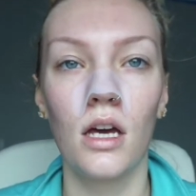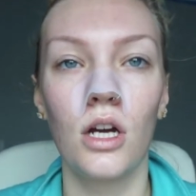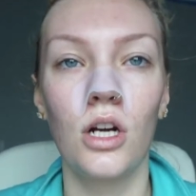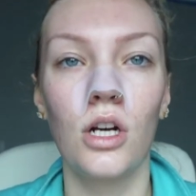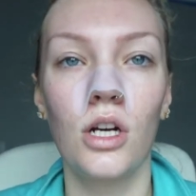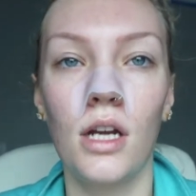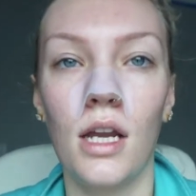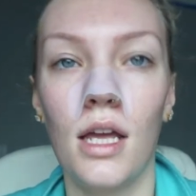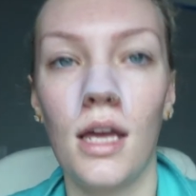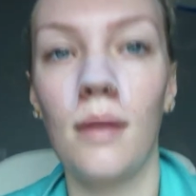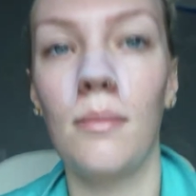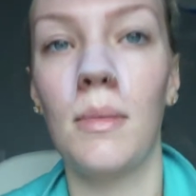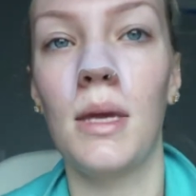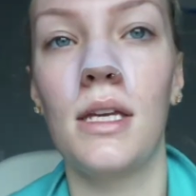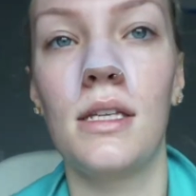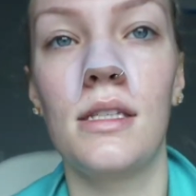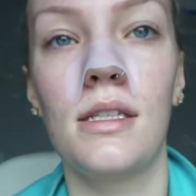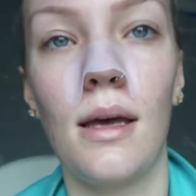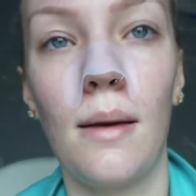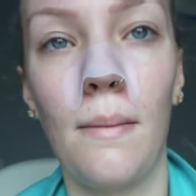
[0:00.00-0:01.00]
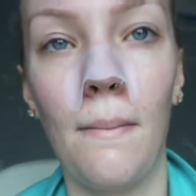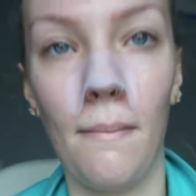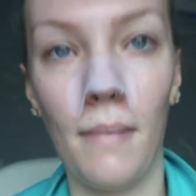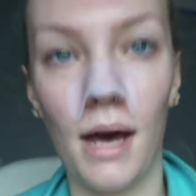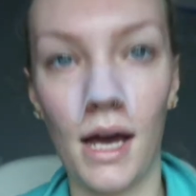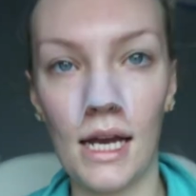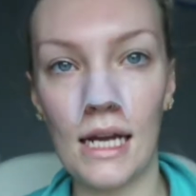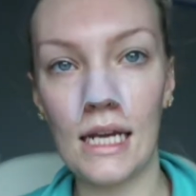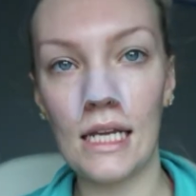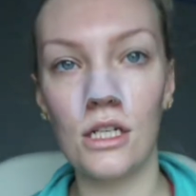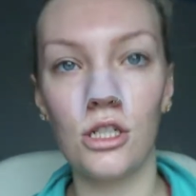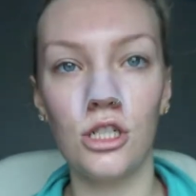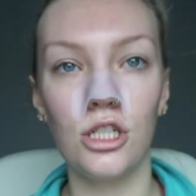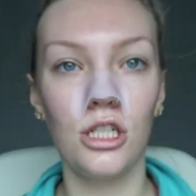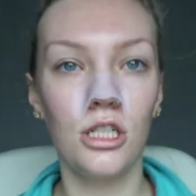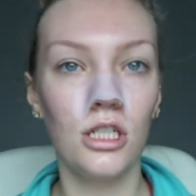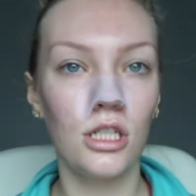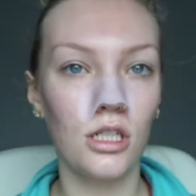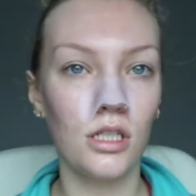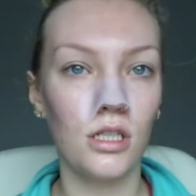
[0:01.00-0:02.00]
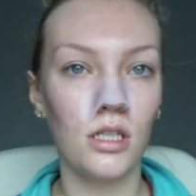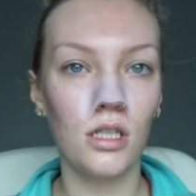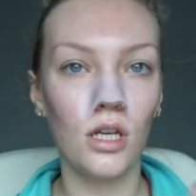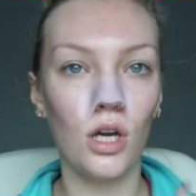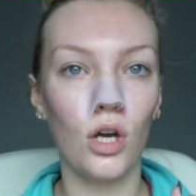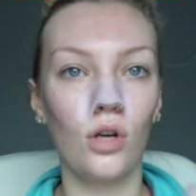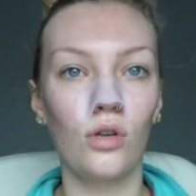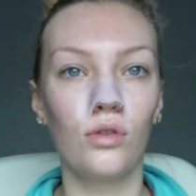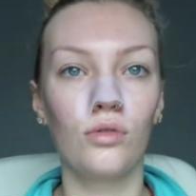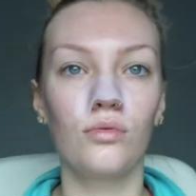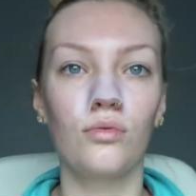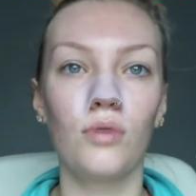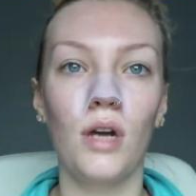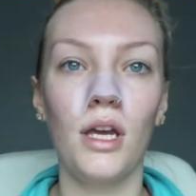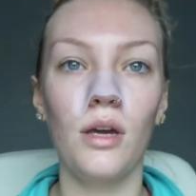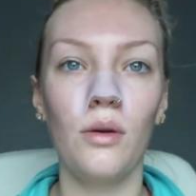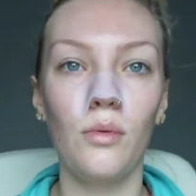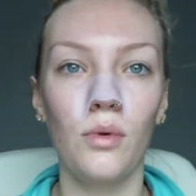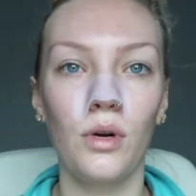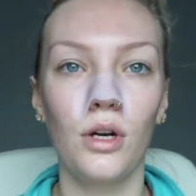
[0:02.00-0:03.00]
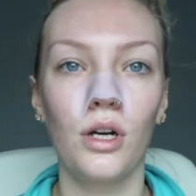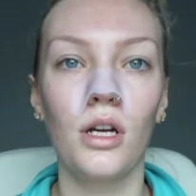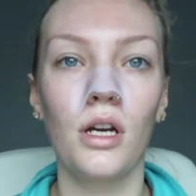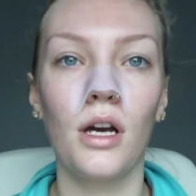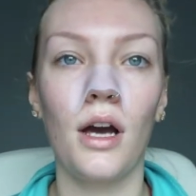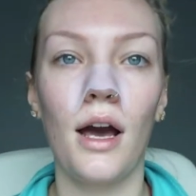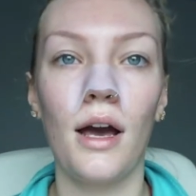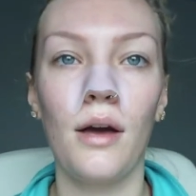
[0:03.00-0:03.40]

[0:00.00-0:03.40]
Her name is Amani. She does great work.